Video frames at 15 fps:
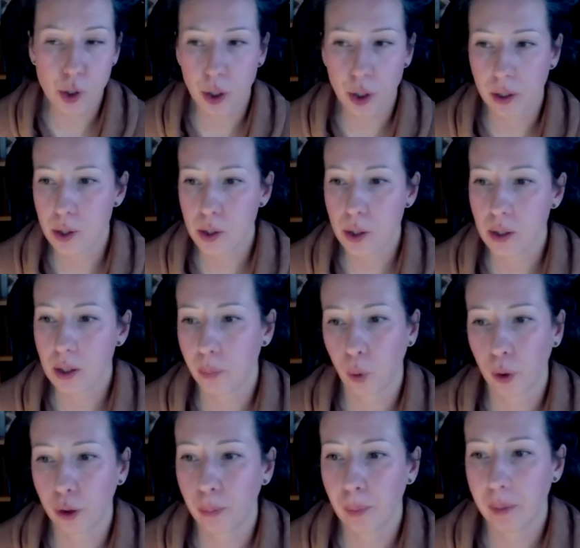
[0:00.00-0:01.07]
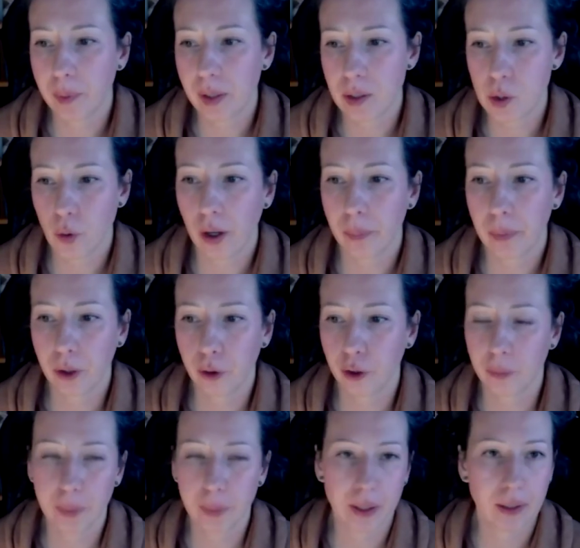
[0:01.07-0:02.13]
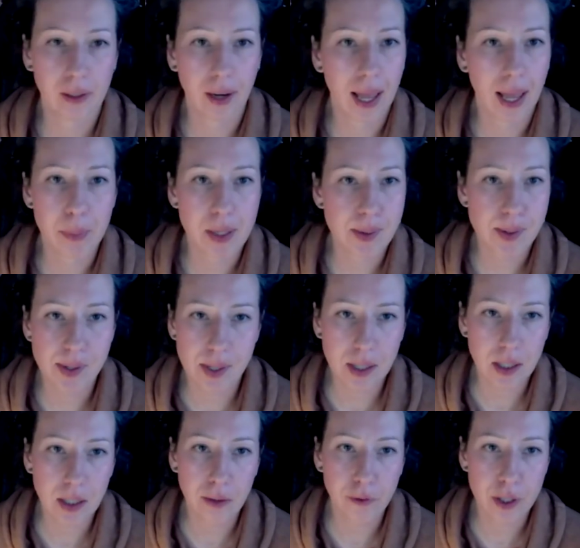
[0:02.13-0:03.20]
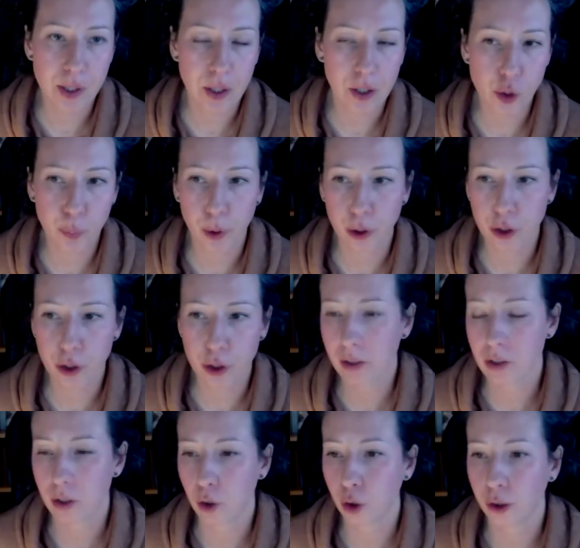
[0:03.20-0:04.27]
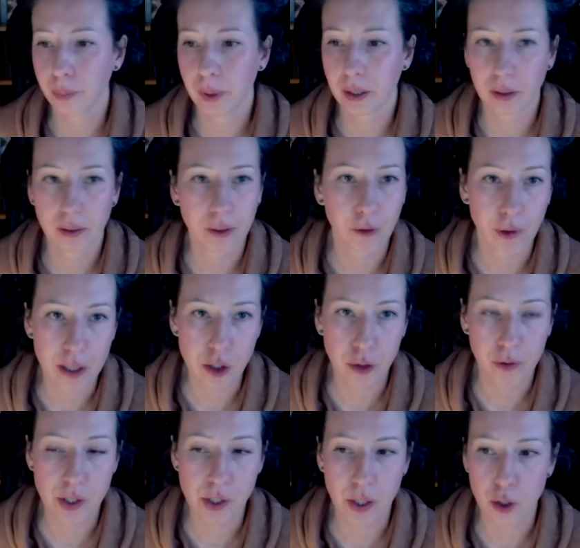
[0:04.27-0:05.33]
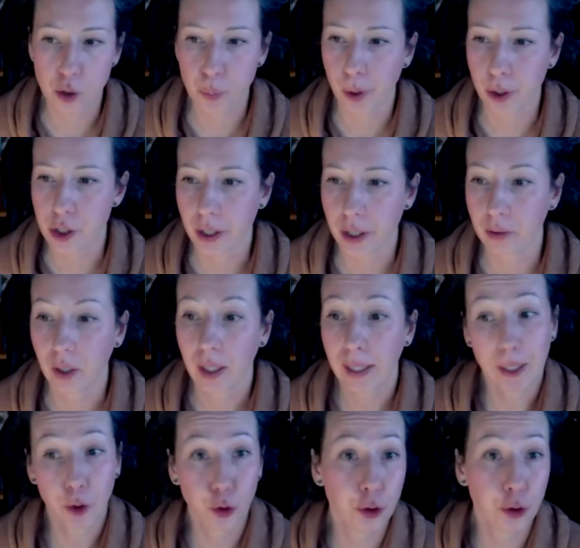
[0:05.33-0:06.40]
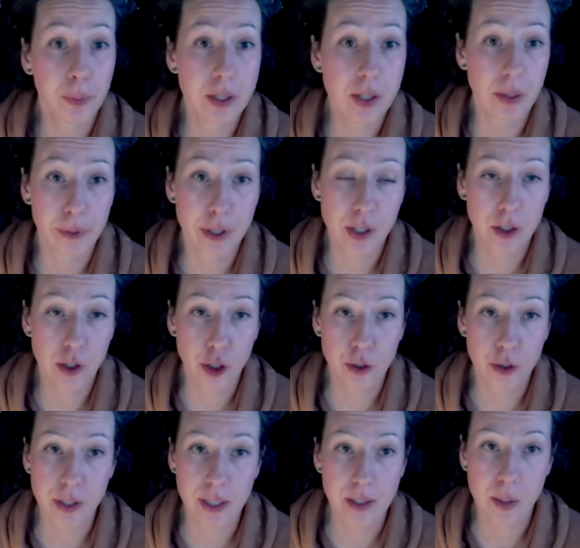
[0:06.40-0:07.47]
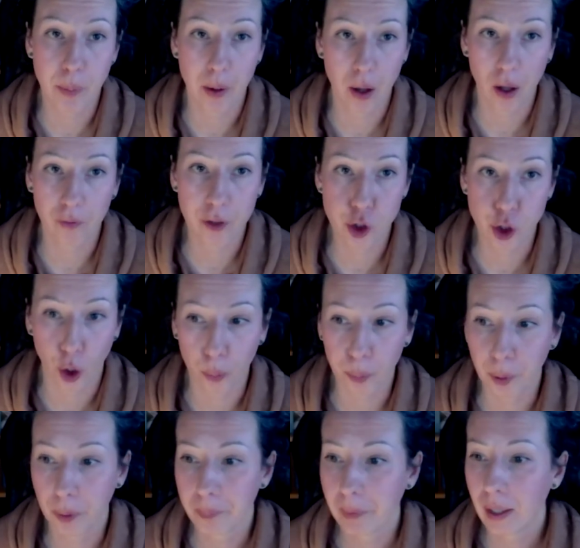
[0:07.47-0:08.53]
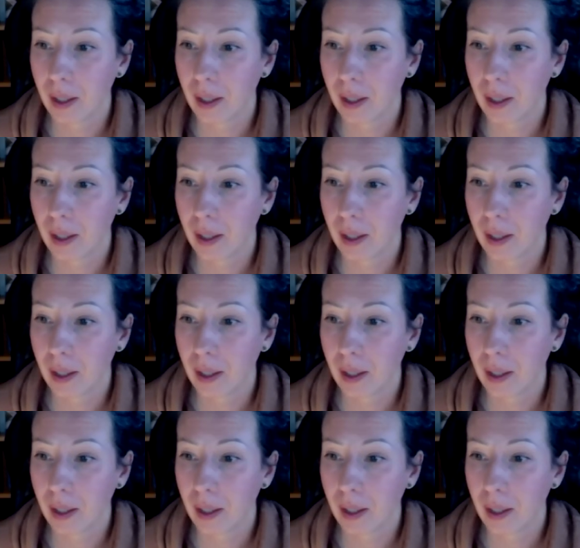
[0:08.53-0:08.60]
So this, what you might be describing, could be an MSc research project. It could be an undergraduate research project. It could be some research that you did as part of a job.